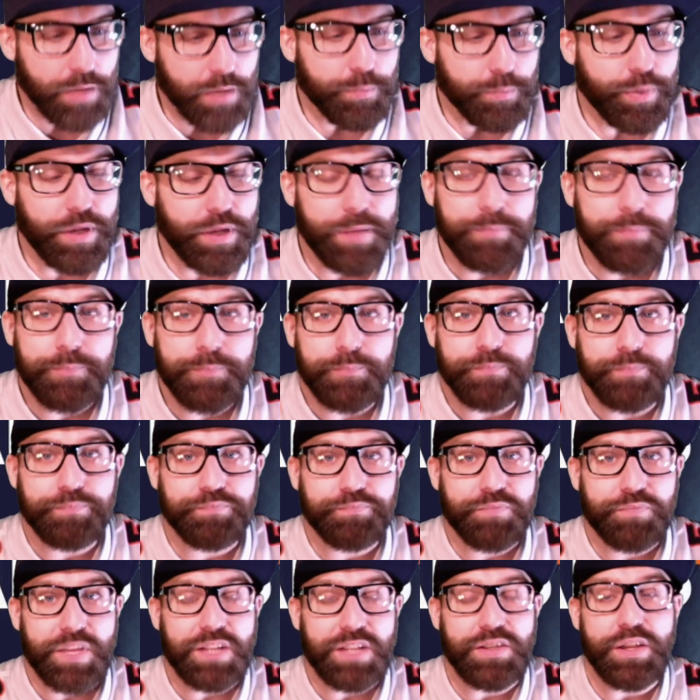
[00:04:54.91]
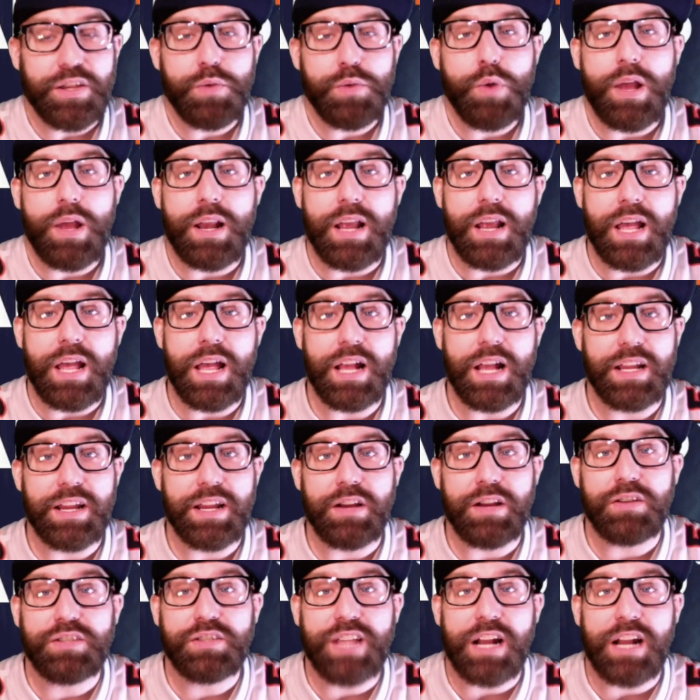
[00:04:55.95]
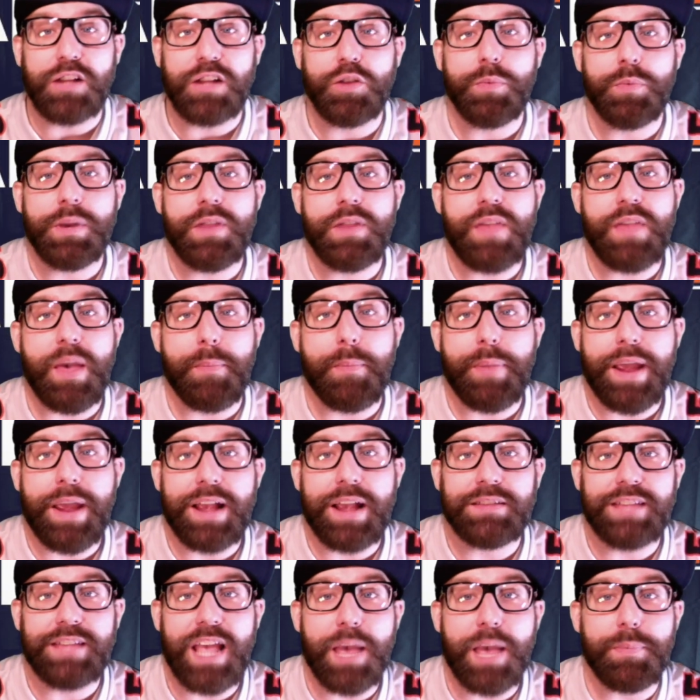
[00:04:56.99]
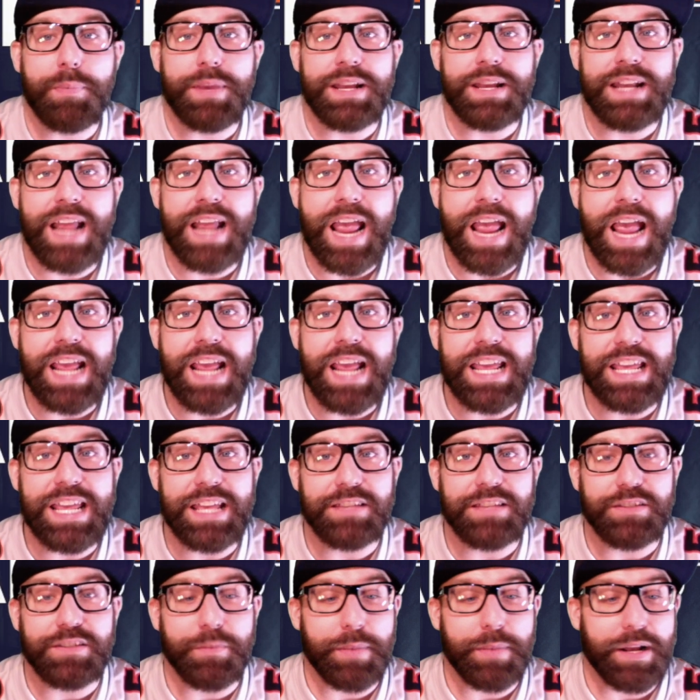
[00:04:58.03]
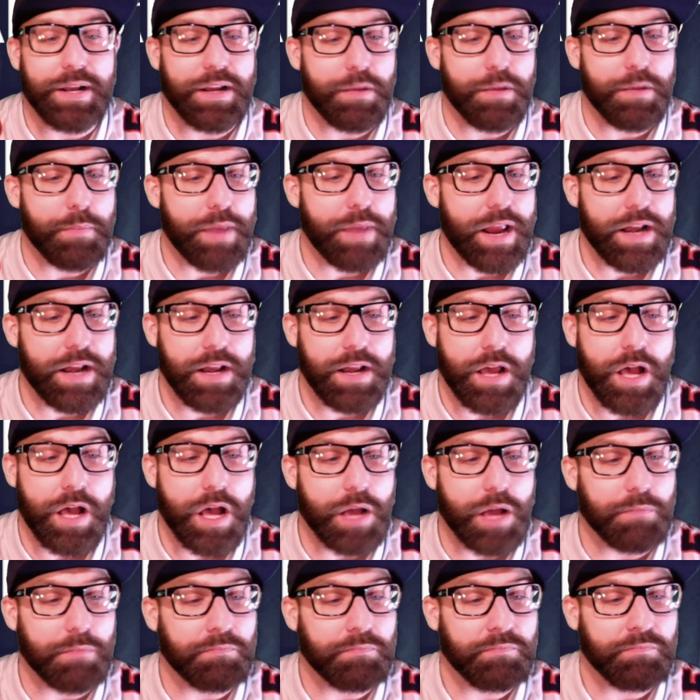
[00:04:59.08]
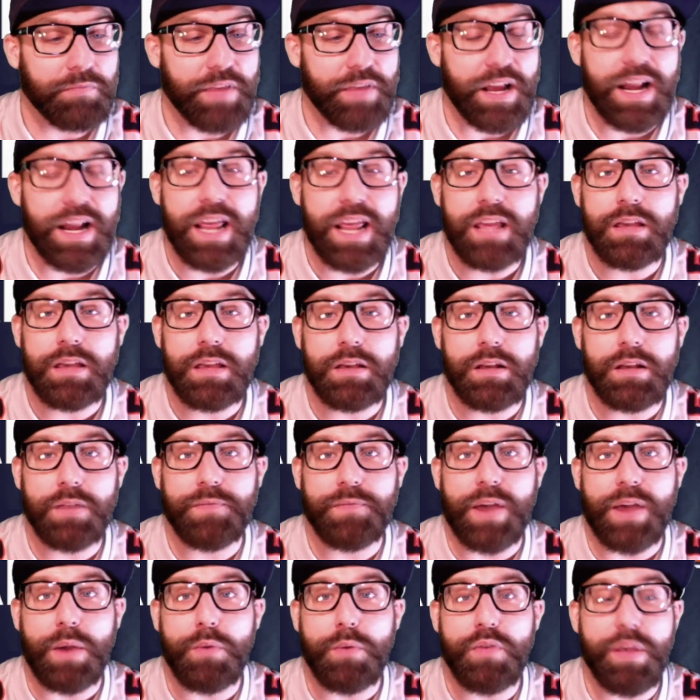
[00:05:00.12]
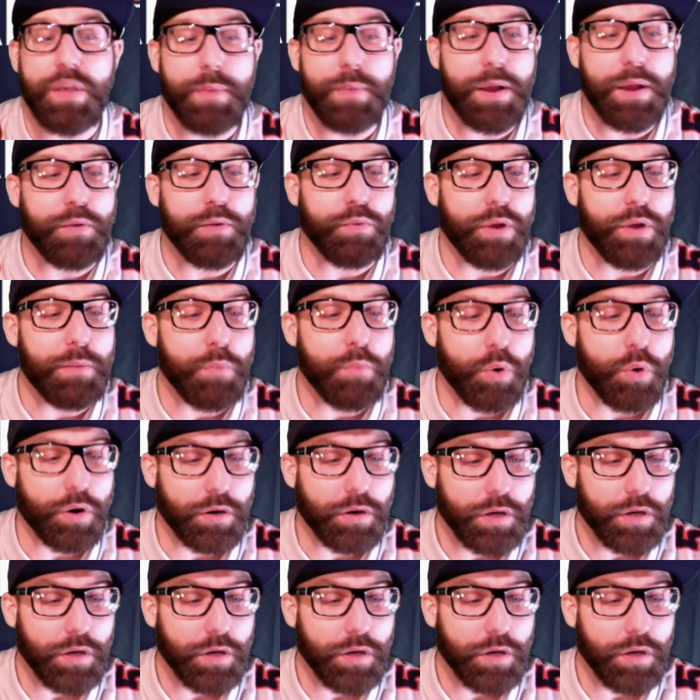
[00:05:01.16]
But I'll tell you what, Garrett's got a little bit of that pass-happy Nagyism in him, and that ain't good. If I were them, I'd run more.